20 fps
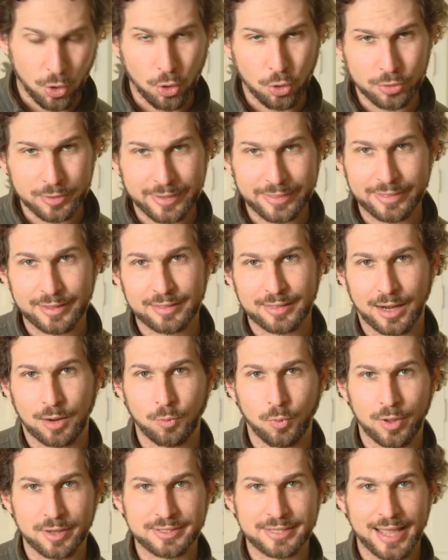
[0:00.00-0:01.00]
only thing that I
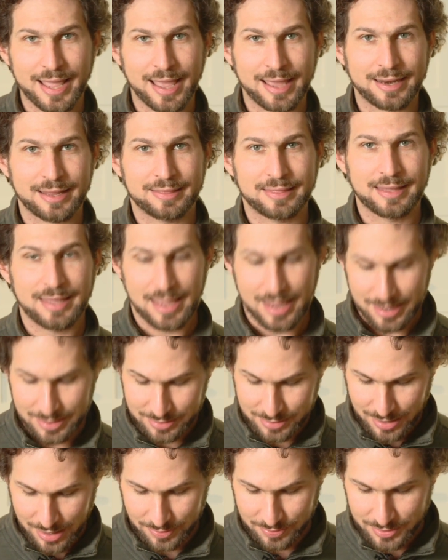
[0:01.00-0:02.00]
want to add at the
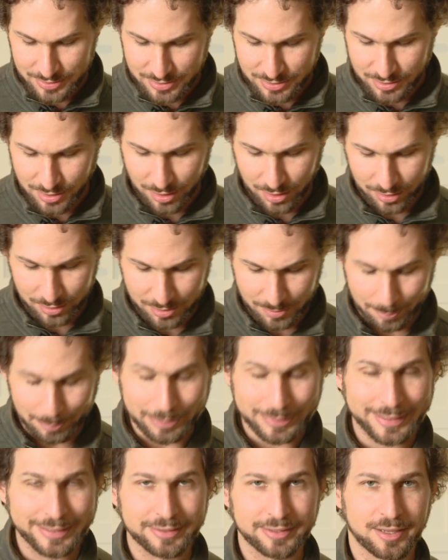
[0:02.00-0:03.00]
end, and this is
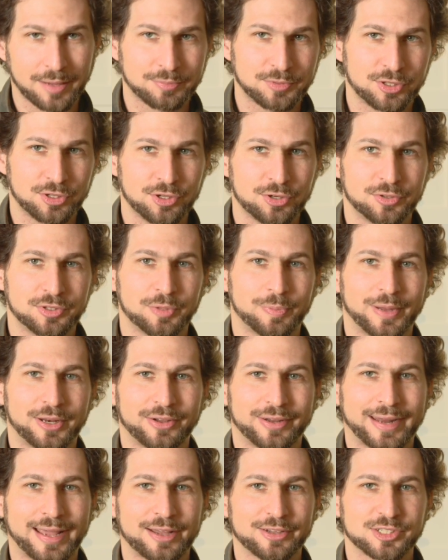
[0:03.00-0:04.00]
completely up to you depending
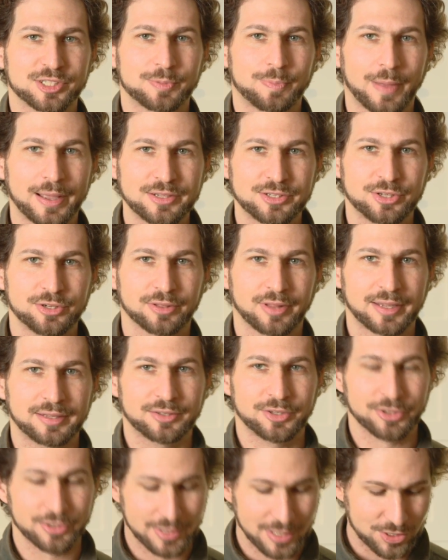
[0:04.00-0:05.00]
on how spicy you
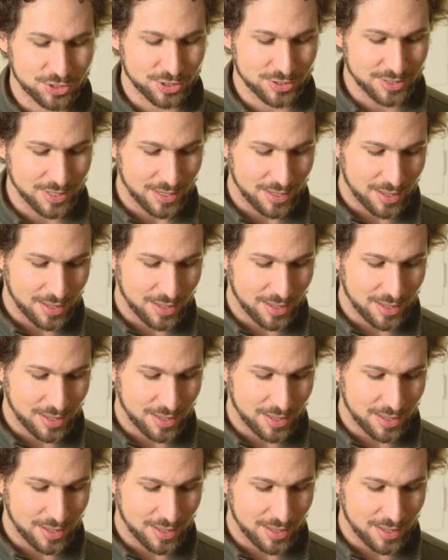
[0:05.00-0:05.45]
like your dishes,